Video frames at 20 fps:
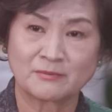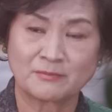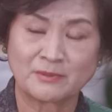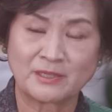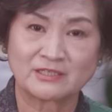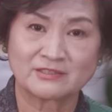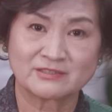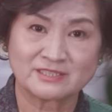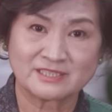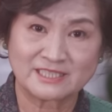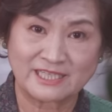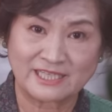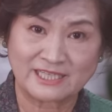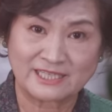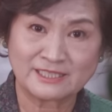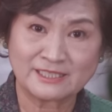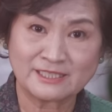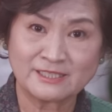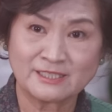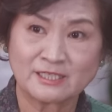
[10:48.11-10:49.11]
about a
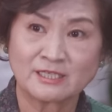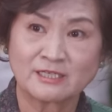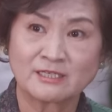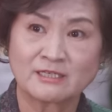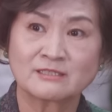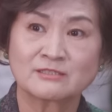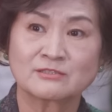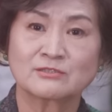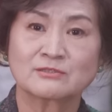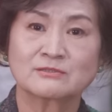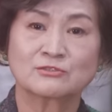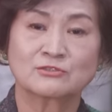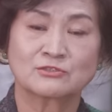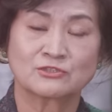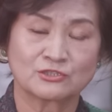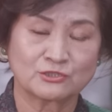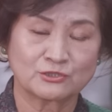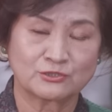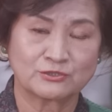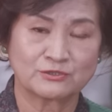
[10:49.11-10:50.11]
day
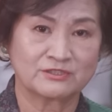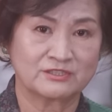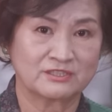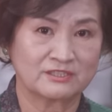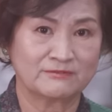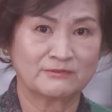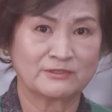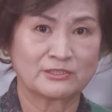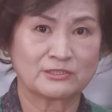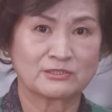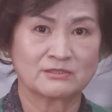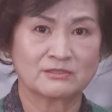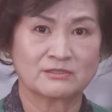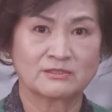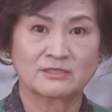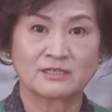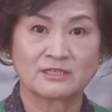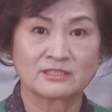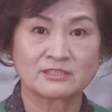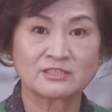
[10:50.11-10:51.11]
just to give it
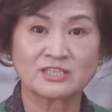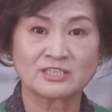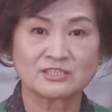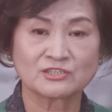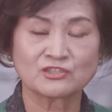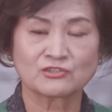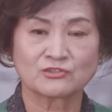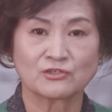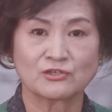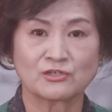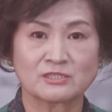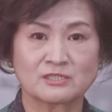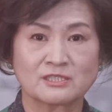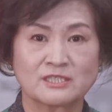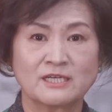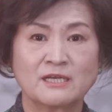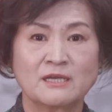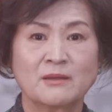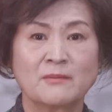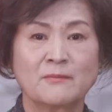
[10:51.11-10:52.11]
a
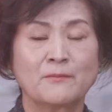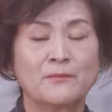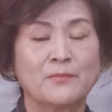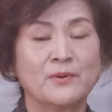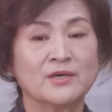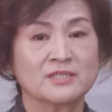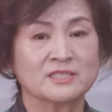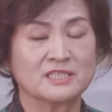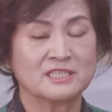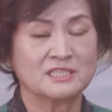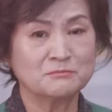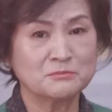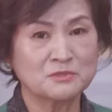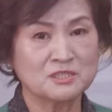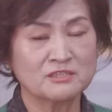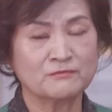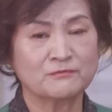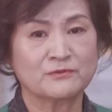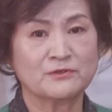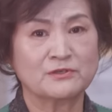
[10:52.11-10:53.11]
kickstart. But
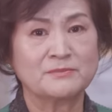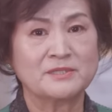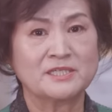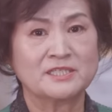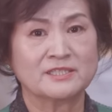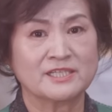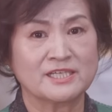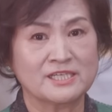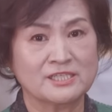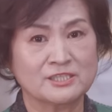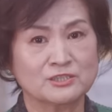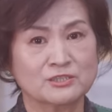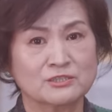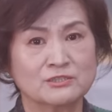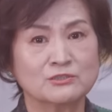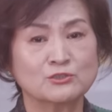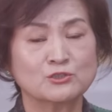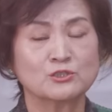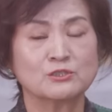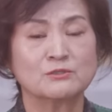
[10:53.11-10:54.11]
kimchi
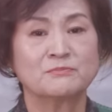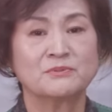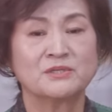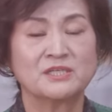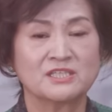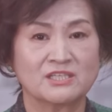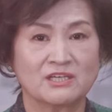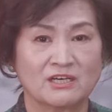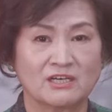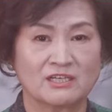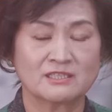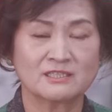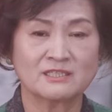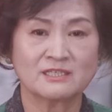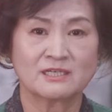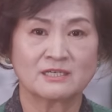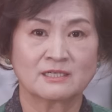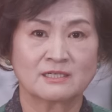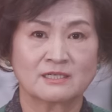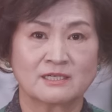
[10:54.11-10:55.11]
fermentation should be
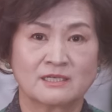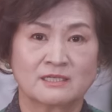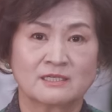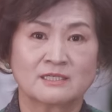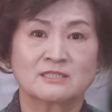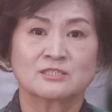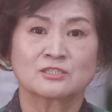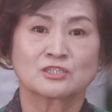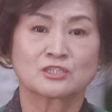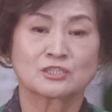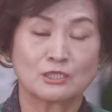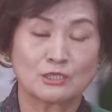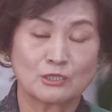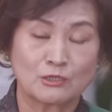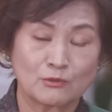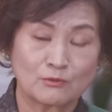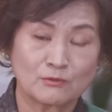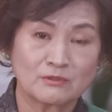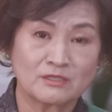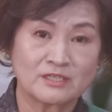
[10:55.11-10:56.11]
done
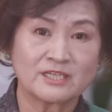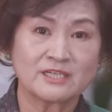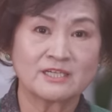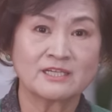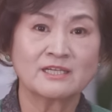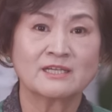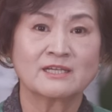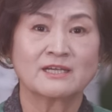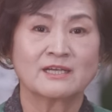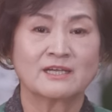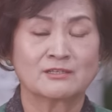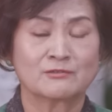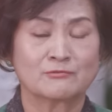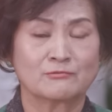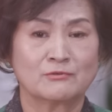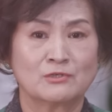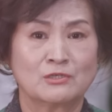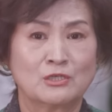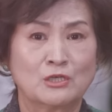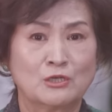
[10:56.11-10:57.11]
slowly
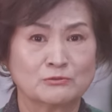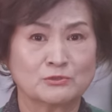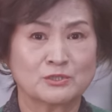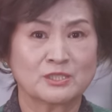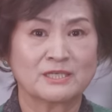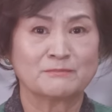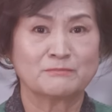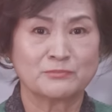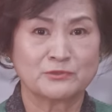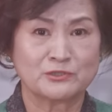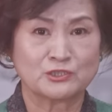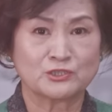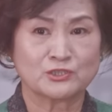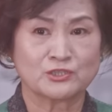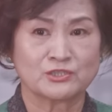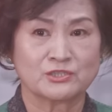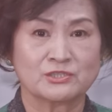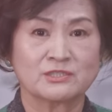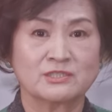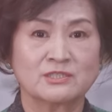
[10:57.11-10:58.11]
at low
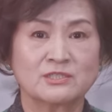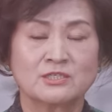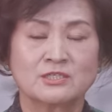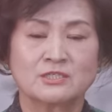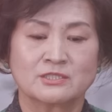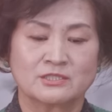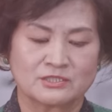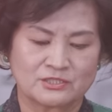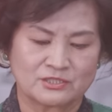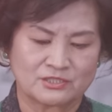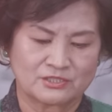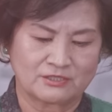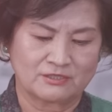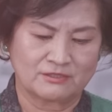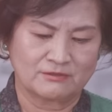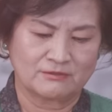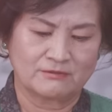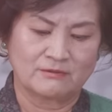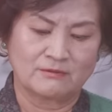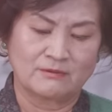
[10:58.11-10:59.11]
temperature.
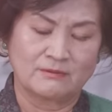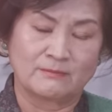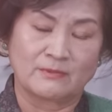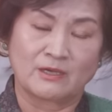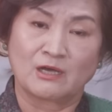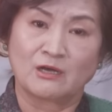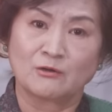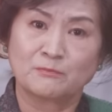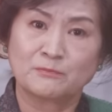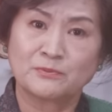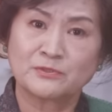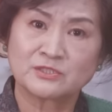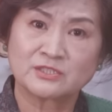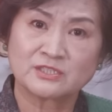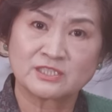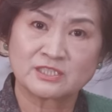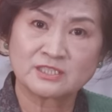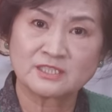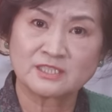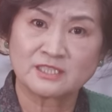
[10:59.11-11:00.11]
So I'll
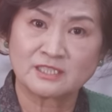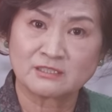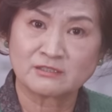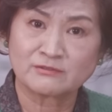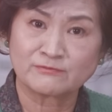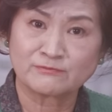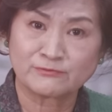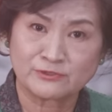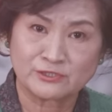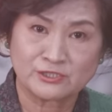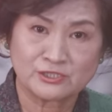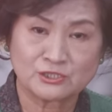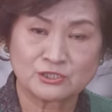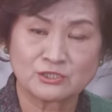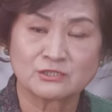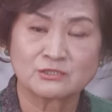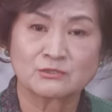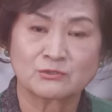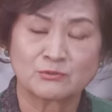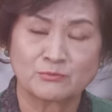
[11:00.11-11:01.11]
put this in the
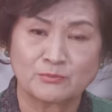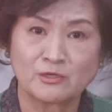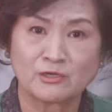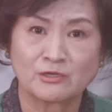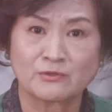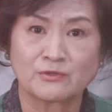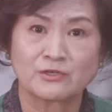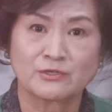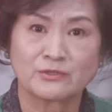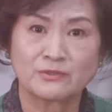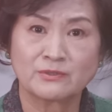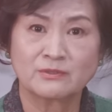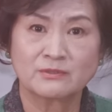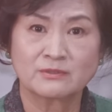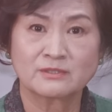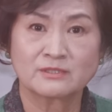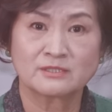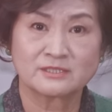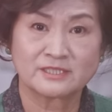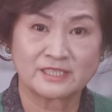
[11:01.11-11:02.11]
fridge tomorrow,
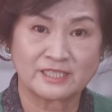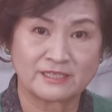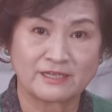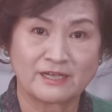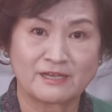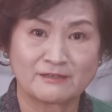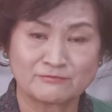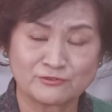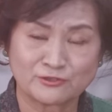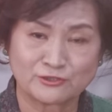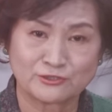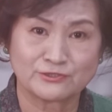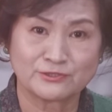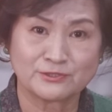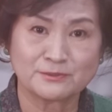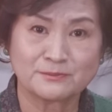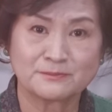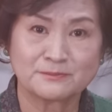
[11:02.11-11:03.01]
day after.